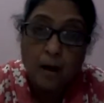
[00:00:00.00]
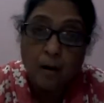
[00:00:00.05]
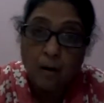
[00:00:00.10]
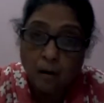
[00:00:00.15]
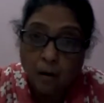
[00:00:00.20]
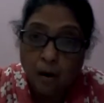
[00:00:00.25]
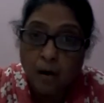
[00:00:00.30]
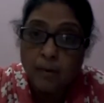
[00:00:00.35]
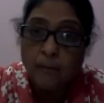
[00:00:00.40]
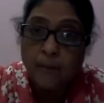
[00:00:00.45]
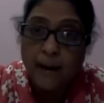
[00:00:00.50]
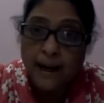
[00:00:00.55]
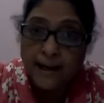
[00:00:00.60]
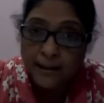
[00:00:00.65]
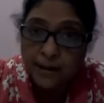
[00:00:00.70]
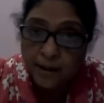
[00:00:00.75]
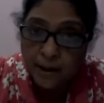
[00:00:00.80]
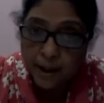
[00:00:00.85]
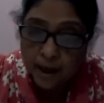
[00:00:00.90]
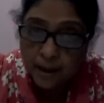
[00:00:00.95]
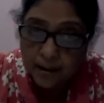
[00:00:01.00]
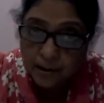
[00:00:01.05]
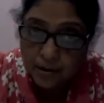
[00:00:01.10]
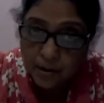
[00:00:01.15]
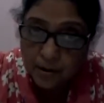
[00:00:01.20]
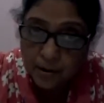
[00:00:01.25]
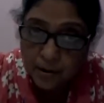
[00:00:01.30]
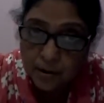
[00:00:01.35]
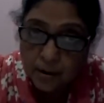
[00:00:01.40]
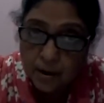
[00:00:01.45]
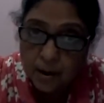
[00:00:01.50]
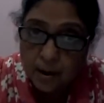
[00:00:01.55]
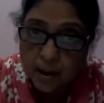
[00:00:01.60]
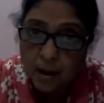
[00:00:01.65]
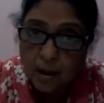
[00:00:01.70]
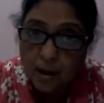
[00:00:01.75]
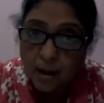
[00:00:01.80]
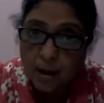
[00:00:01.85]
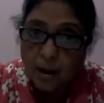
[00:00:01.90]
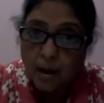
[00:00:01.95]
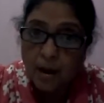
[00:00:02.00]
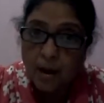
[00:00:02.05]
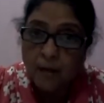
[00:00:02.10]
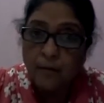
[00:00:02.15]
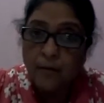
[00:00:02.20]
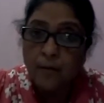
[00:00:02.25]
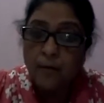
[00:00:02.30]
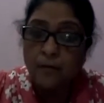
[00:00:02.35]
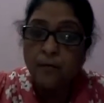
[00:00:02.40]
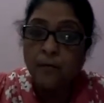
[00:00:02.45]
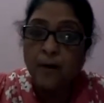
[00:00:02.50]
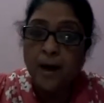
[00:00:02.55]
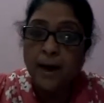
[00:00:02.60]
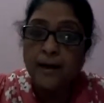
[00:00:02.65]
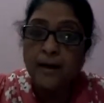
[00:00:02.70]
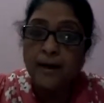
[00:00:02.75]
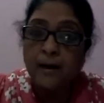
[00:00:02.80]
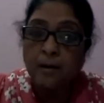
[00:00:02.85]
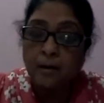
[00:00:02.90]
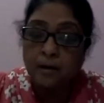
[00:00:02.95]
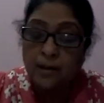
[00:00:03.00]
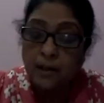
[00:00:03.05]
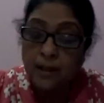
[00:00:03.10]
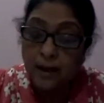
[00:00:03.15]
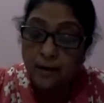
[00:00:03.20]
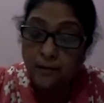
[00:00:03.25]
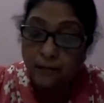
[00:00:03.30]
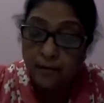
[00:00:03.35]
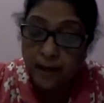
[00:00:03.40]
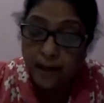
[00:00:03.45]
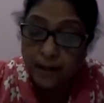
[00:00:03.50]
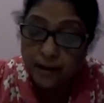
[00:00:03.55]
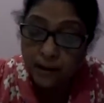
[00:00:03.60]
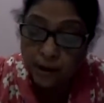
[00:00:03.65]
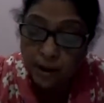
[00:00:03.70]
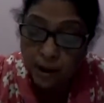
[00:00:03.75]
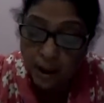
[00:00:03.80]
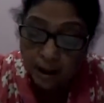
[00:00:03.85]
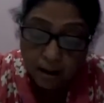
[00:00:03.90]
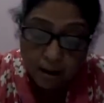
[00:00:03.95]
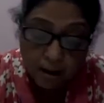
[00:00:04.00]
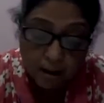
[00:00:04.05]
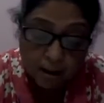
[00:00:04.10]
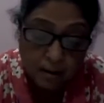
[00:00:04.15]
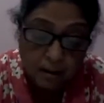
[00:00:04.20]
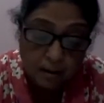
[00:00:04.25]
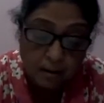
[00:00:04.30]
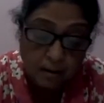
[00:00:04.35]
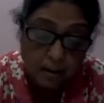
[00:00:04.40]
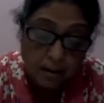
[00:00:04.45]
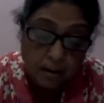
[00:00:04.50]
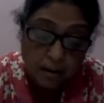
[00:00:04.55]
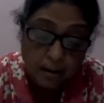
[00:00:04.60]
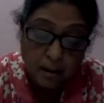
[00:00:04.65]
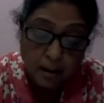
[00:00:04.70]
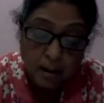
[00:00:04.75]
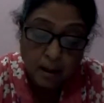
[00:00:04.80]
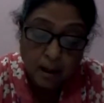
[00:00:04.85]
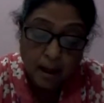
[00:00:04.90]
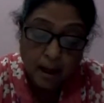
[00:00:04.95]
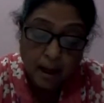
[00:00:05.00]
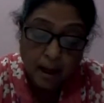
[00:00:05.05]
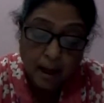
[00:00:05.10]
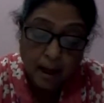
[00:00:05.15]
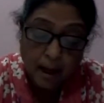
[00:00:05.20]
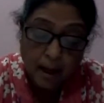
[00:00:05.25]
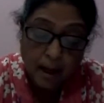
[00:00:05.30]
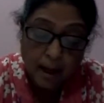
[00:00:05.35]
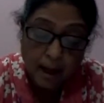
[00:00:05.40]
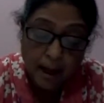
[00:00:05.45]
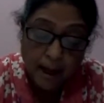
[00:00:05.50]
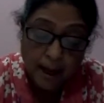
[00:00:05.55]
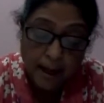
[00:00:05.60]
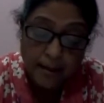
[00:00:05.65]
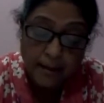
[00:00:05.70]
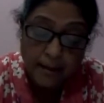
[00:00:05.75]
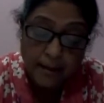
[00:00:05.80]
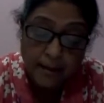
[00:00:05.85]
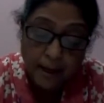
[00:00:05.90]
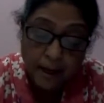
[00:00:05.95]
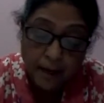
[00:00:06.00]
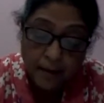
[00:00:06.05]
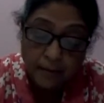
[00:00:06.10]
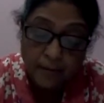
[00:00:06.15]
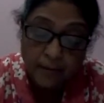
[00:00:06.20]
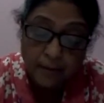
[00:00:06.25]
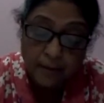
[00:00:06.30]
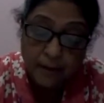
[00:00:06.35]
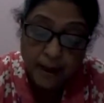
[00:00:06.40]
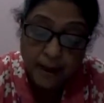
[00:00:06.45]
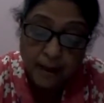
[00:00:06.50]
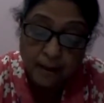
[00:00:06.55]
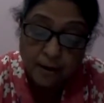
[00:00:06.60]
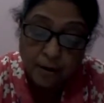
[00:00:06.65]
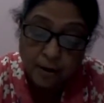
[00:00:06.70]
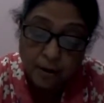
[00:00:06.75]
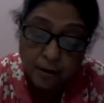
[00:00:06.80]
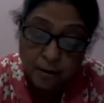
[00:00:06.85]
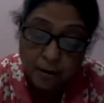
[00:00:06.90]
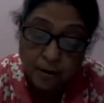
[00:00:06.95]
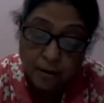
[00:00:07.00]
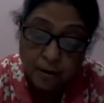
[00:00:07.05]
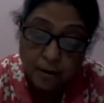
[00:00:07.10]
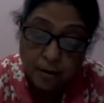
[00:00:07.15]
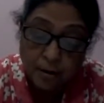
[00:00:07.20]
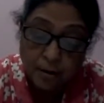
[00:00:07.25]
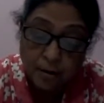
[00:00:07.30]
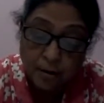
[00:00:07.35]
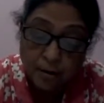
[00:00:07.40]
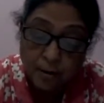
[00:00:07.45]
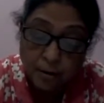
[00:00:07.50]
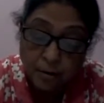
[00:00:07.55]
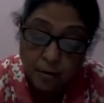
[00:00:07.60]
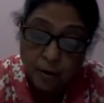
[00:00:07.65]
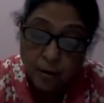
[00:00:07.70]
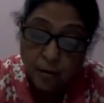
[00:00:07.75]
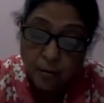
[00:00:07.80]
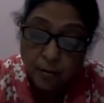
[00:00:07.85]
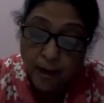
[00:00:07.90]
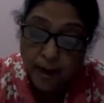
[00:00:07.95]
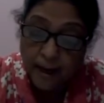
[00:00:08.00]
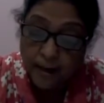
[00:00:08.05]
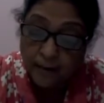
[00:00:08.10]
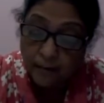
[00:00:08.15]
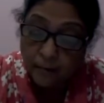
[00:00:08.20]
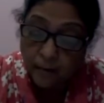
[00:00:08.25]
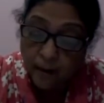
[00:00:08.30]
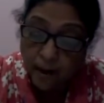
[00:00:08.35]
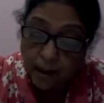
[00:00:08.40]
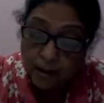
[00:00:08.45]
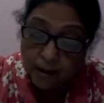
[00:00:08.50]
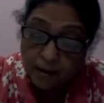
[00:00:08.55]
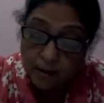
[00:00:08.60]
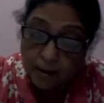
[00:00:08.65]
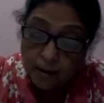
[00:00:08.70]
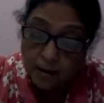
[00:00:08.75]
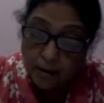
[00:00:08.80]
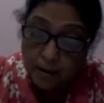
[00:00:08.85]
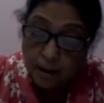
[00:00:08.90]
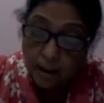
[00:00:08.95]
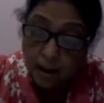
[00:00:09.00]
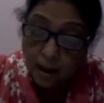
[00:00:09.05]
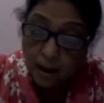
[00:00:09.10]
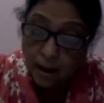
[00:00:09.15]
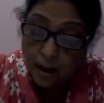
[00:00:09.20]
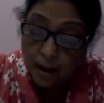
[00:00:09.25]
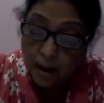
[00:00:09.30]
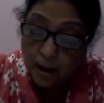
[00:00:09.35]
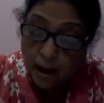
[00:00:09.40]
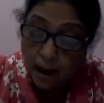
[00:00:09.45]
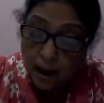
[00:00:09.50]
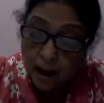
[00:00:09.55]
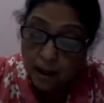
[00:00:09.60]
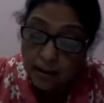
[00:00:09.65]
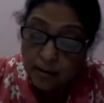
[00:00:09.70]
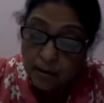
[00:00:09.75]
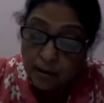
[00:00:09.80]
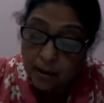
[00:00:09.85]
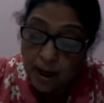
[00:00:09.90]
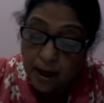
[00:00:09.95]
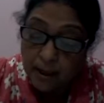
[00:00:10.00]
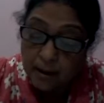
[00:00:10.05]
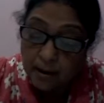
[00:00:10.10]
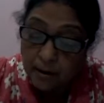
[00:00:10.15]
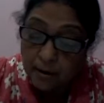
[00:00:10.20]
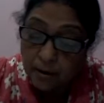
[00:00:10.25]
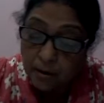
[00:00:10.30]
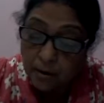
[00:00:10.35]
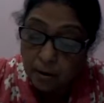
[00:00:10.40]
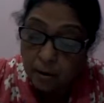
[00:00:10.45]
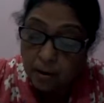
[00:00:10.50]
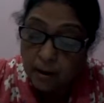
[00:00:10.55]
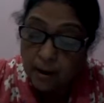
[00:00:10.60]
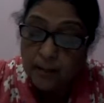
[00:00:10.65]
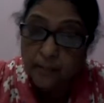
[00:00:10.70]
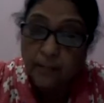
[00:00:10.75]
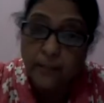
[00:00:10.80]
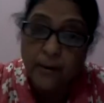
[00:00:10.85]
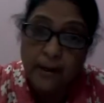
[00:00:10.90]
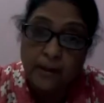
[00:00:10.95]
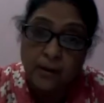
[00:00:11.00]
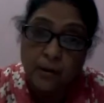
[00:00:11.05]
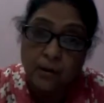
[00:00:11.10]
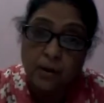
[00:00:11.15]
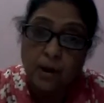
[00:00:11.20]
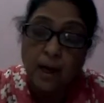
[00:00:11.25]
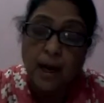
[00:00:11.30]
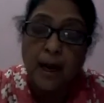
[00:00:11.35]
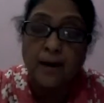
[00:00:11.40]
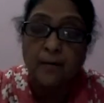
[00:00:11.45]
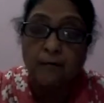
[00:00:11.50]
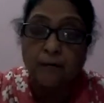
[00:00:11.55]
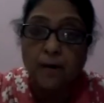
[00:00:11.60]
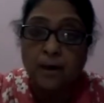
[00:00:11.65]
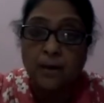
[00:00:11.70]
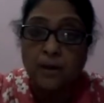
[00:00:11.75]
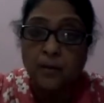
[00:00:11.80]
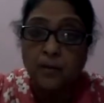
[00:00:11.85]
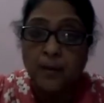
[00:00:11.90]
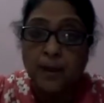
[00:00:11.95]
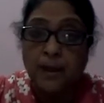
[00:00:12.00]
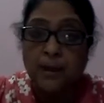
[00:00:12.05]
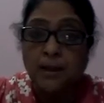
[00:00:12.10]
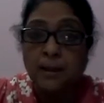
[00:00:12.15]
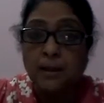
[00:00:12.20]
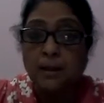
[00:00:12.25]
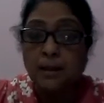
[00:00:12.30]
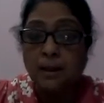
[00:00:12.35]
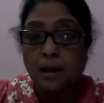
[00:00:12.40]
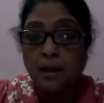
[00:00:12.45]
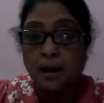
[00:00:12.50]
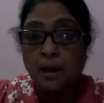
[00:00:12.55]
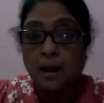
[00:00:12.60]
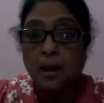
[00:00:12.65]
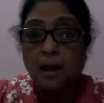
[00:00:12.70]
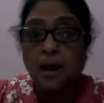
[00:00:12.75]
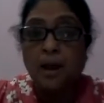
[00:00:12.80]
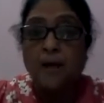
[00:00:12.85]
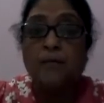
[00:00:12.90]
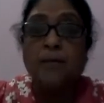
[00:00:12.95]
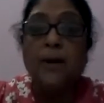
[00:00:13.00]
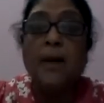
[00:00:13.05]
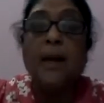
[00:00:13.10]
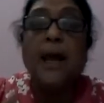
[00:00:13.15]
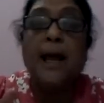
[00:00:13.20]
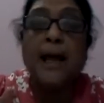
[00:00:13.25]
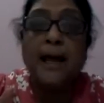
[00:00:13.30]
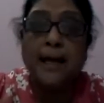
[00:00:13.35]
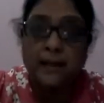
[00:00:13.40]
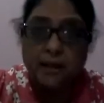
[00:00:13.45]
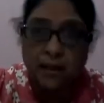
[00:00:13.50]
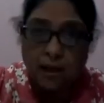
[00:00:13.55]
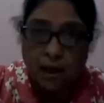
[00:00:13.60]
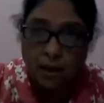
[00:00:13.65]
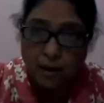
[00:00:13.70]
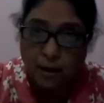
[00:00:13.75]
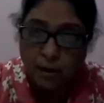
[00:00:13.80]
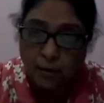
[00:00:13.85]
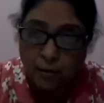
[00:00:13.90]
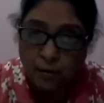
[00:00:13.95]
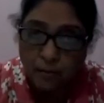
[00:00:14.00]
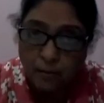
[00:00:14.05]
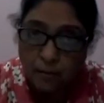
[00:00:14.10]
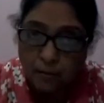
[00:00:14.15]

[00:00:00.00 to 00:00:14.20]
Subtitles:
or by chance if you find yourself in a jungle and if there should to you advance a large and tawny beast. Advance means it will attack you.